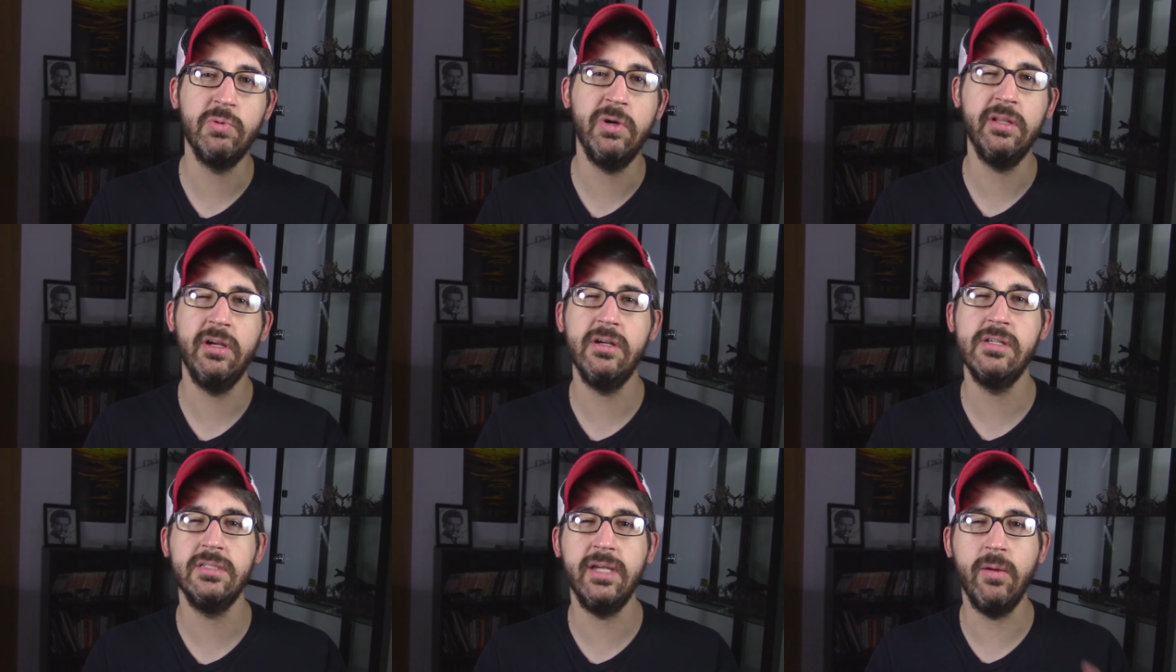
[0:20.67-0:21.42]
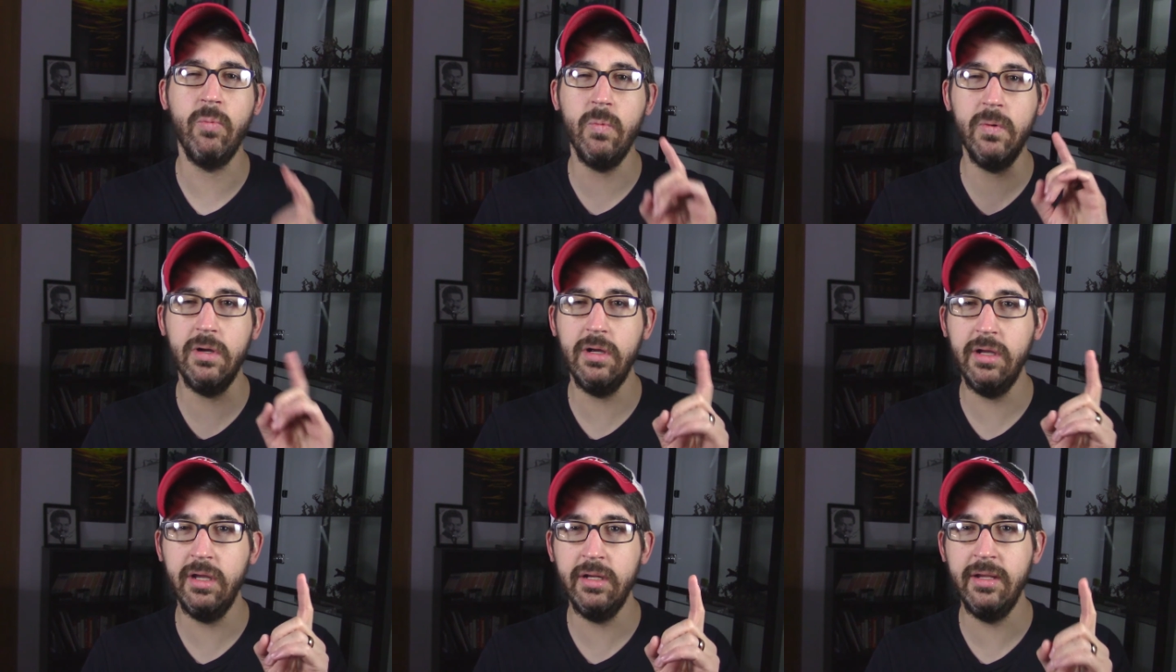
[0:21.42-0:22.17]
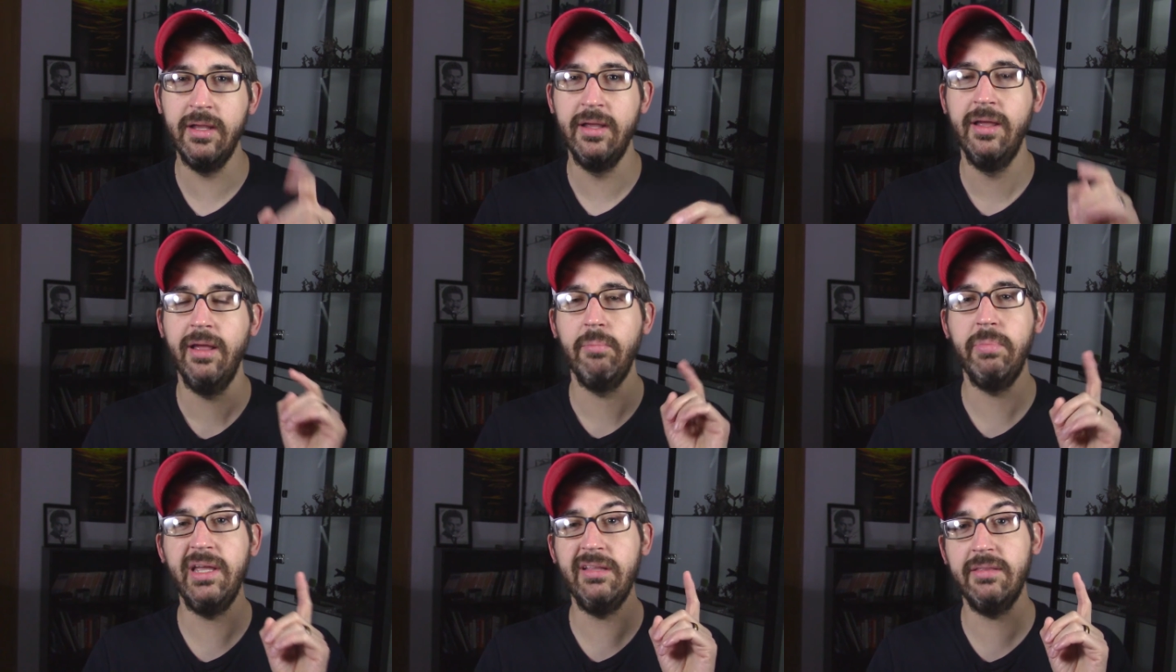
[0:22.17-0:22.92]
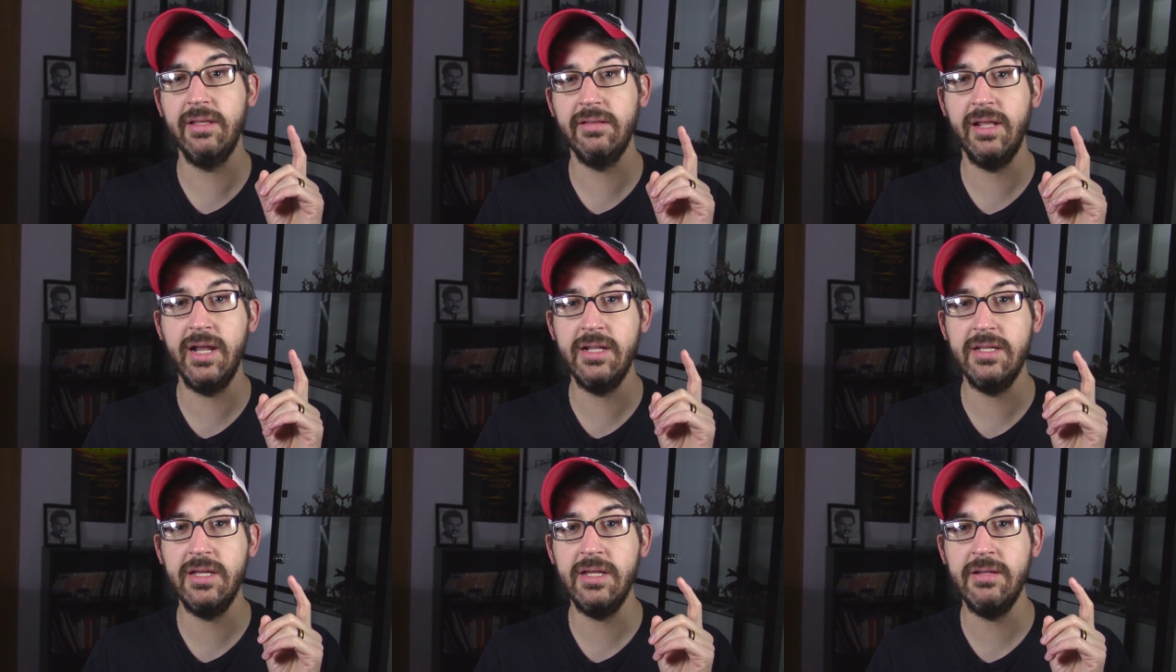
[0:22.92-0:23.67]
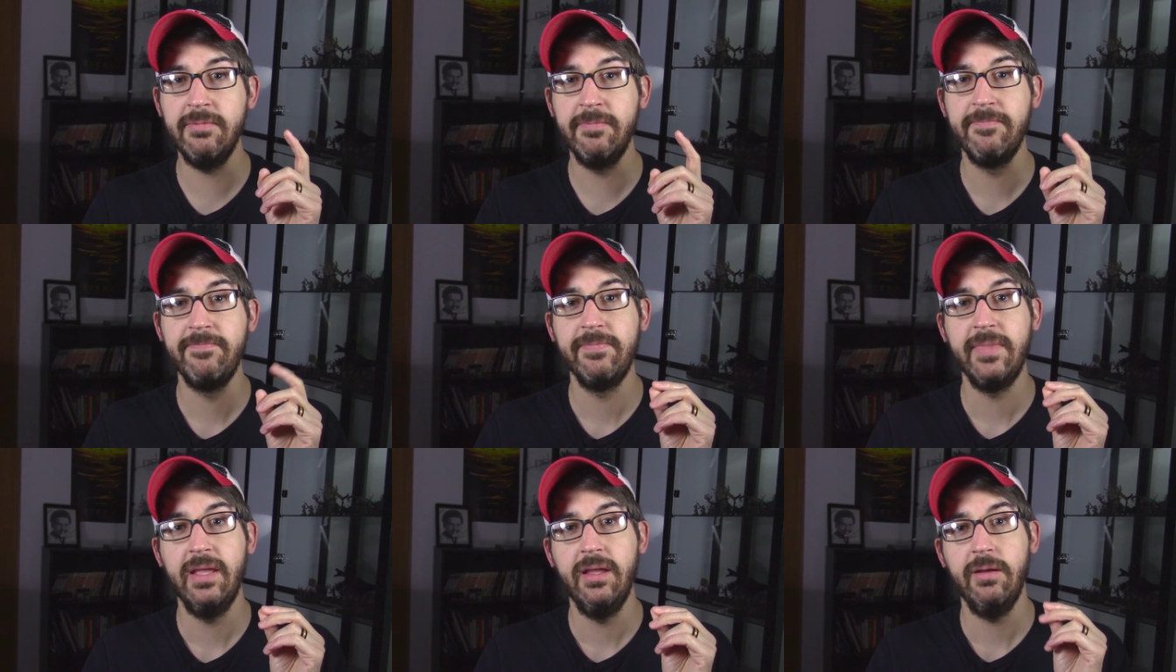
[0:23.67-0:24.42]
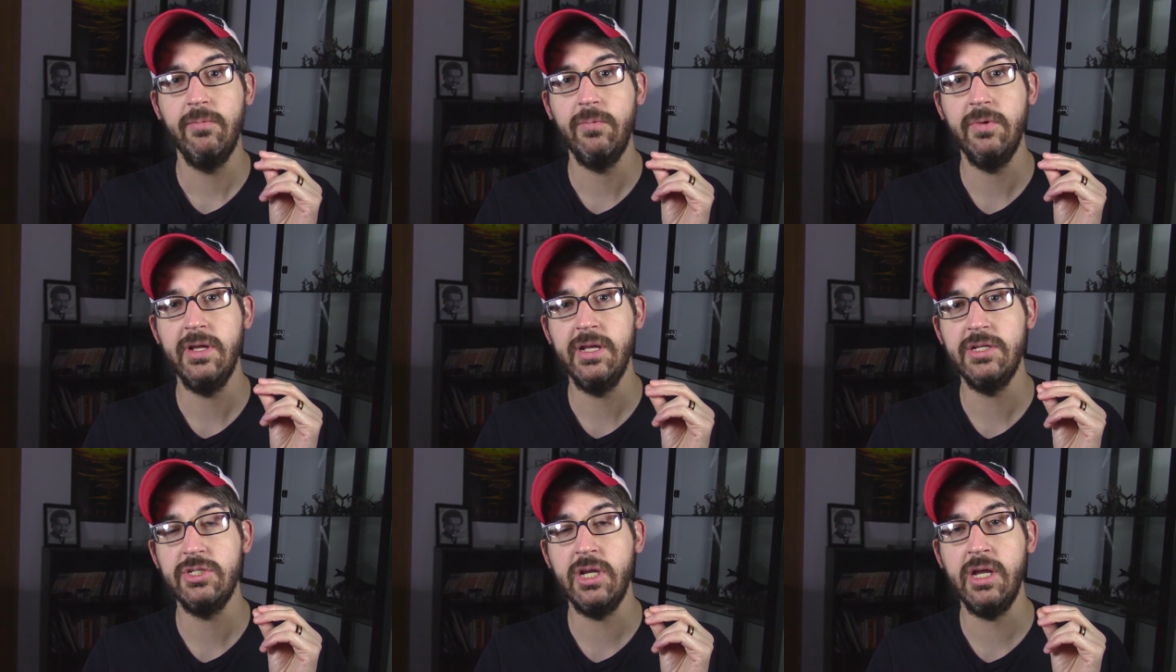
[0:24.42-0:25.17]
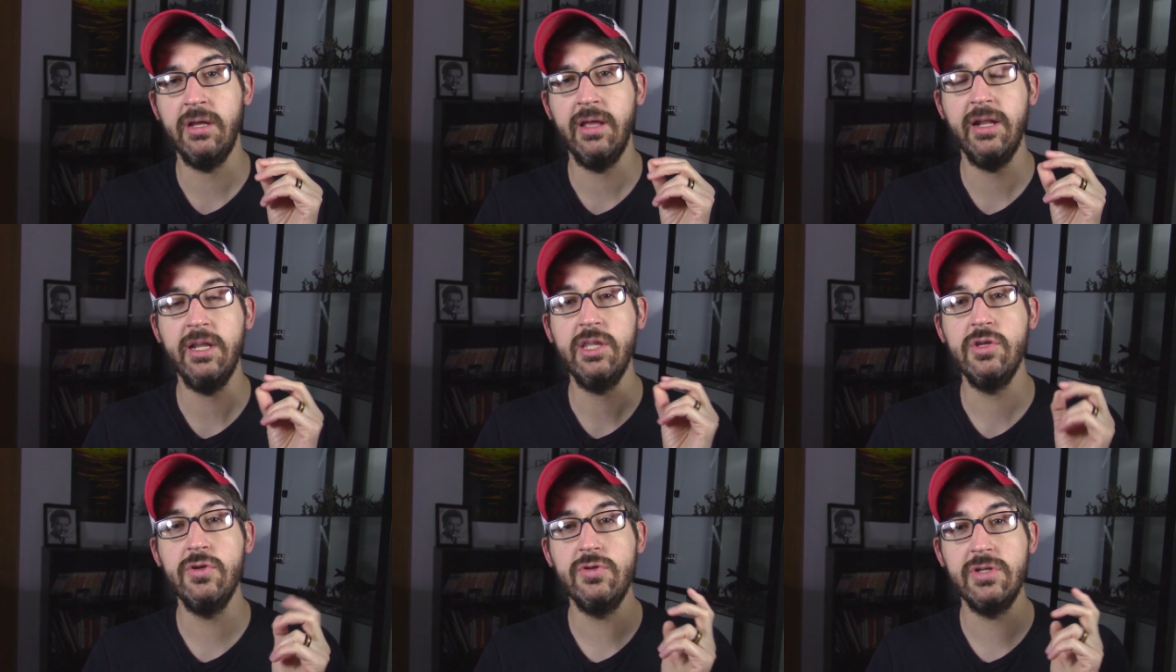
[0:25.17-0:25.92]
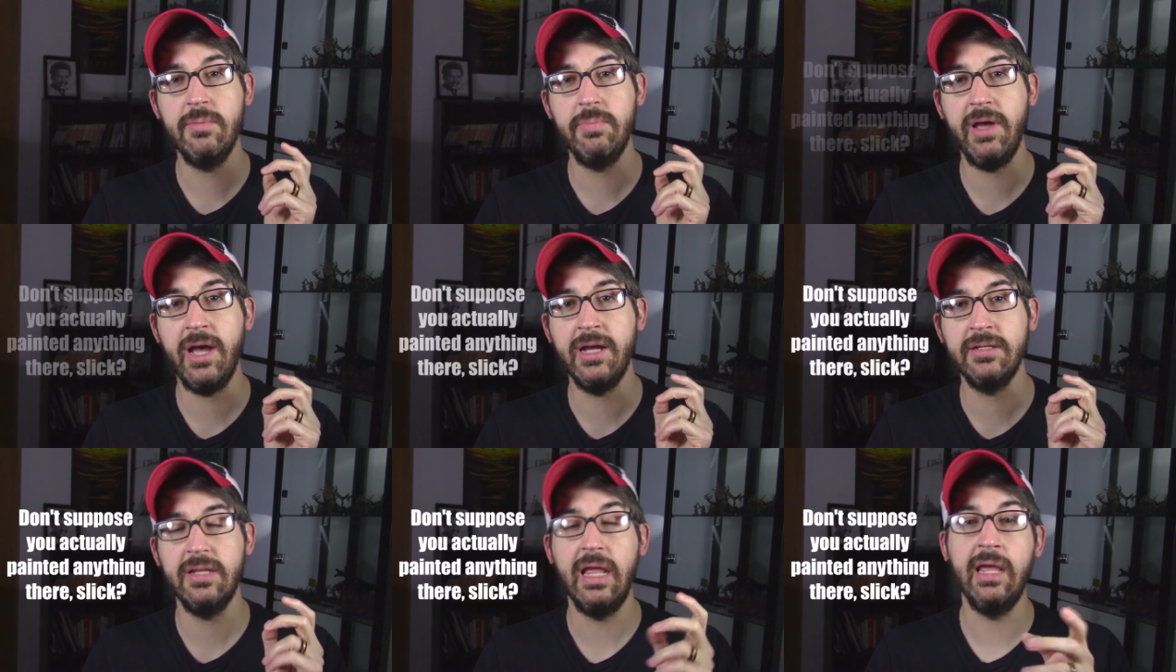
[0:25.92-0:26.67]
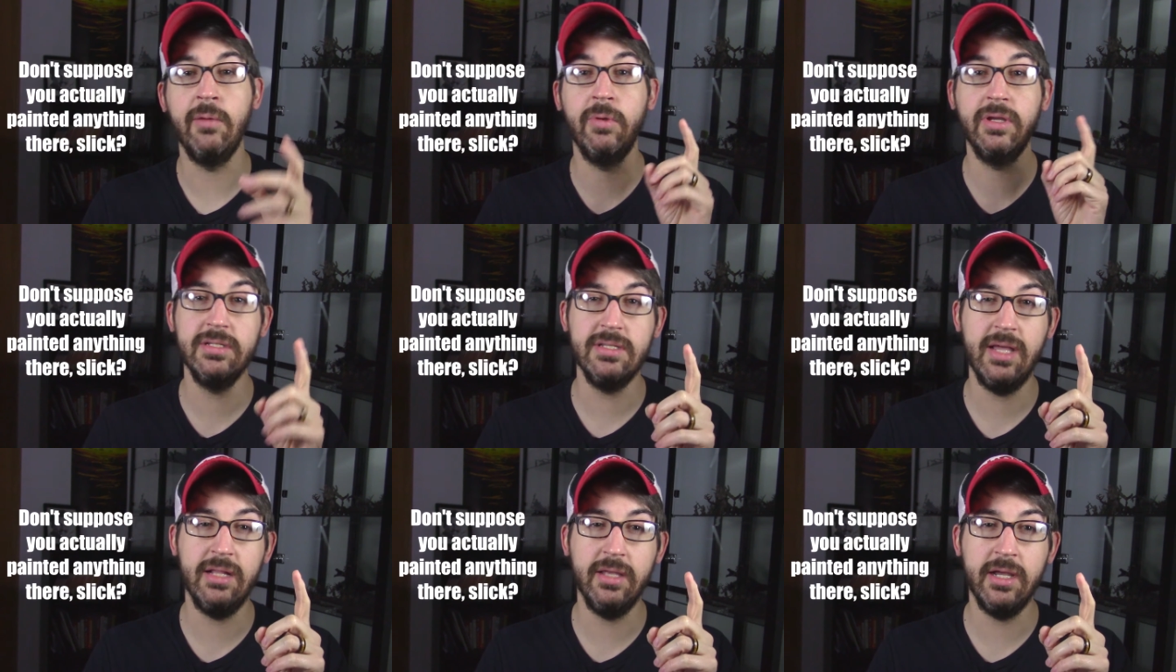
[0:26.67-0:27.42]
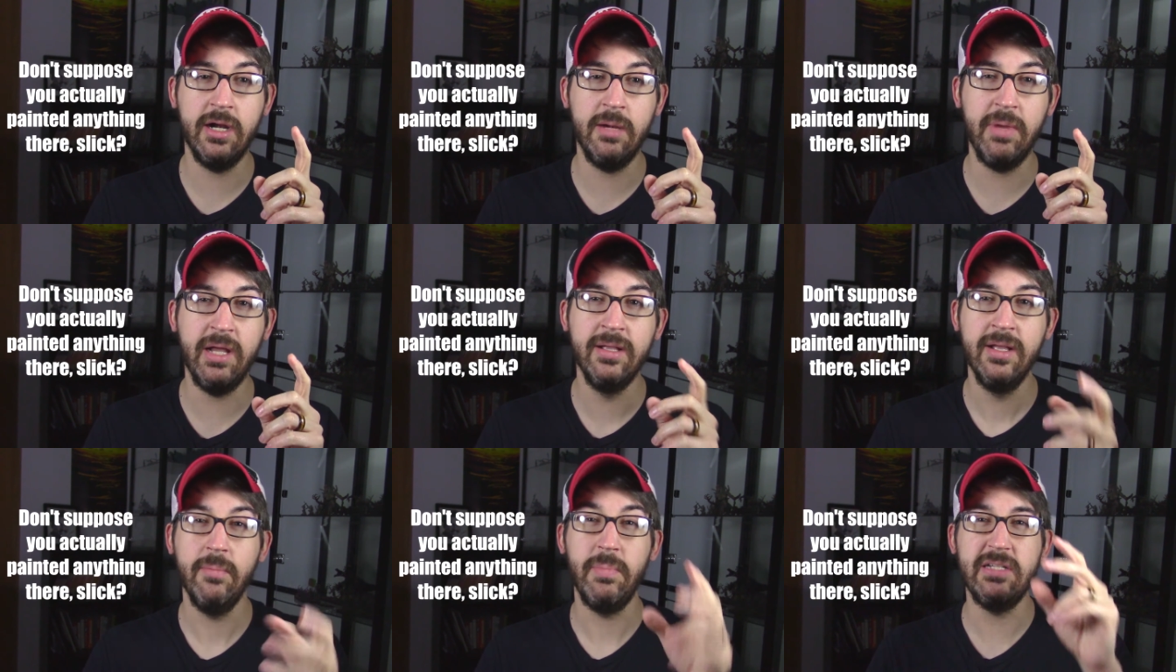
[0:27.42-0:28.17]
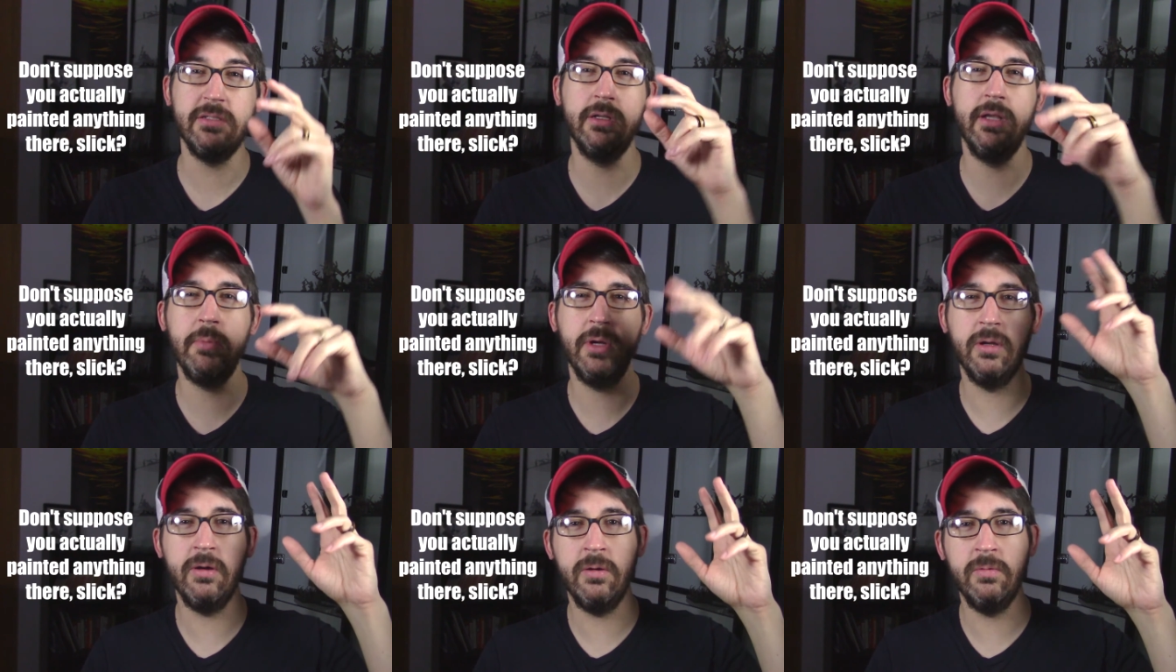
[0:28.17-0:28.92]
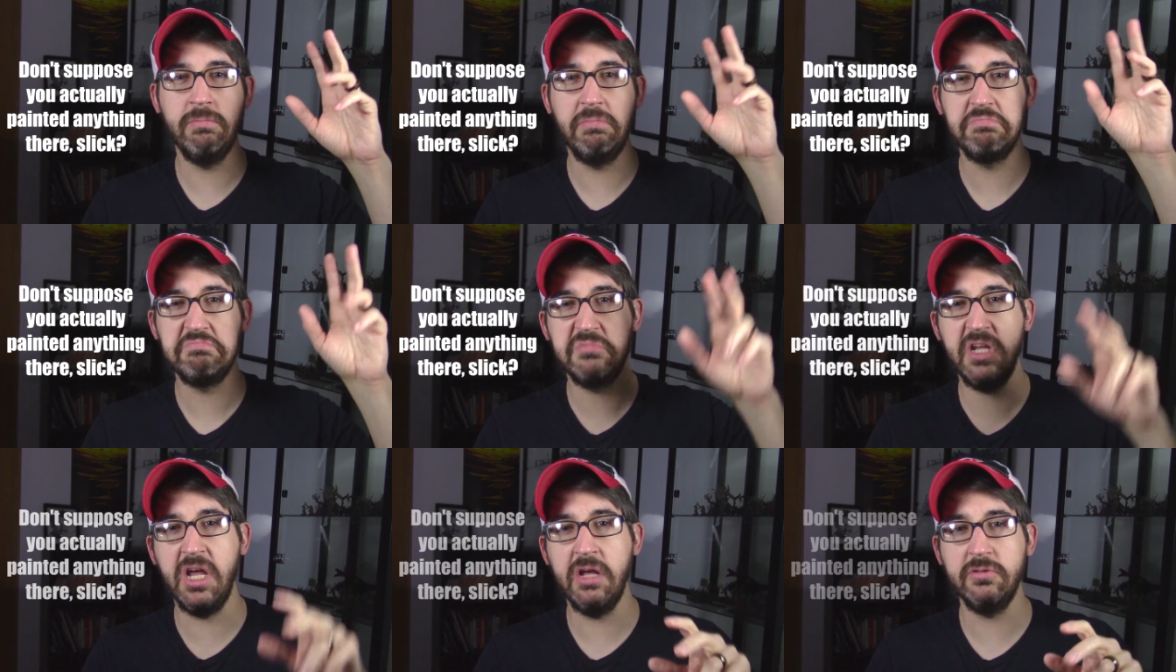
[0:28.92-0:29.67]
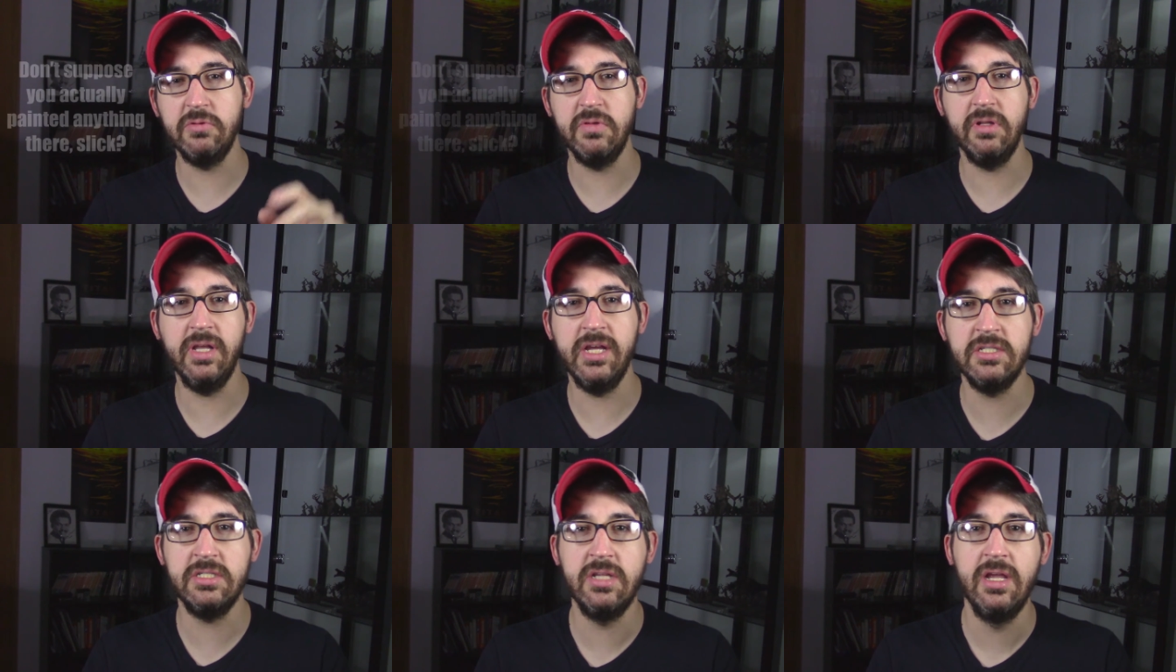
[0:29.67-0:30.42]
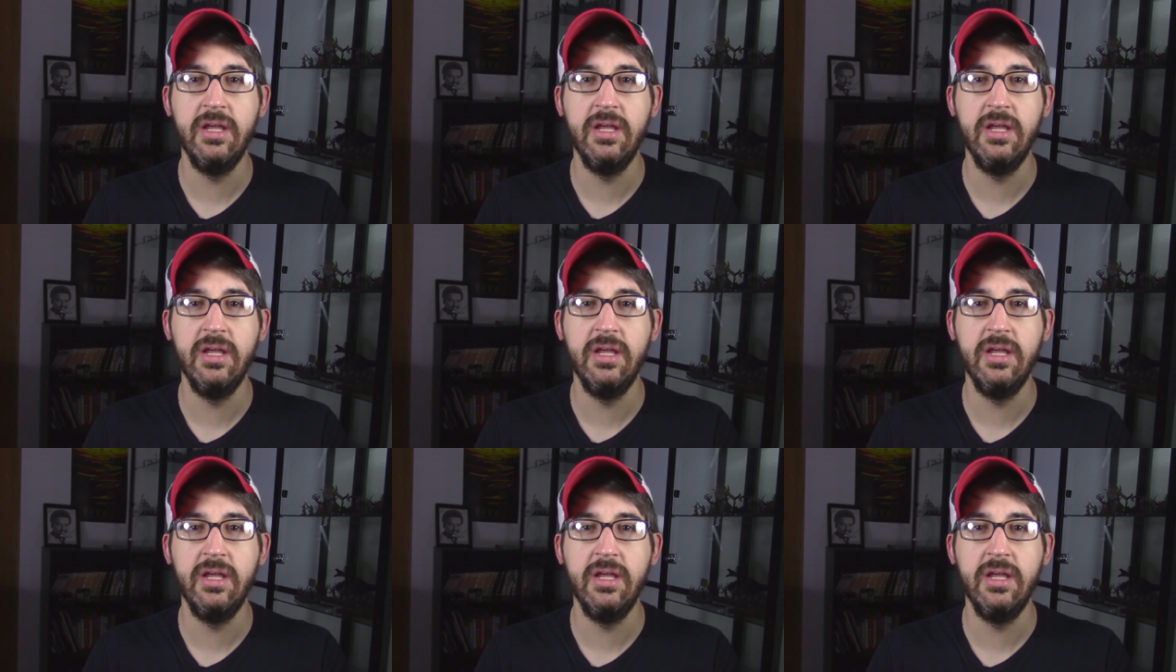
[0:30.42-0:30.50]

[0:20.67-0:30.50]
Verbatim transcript: Well, there is like one big thing that I did which had a huge impact, and we'll get to that later. But basically I'm gonna go down through the list,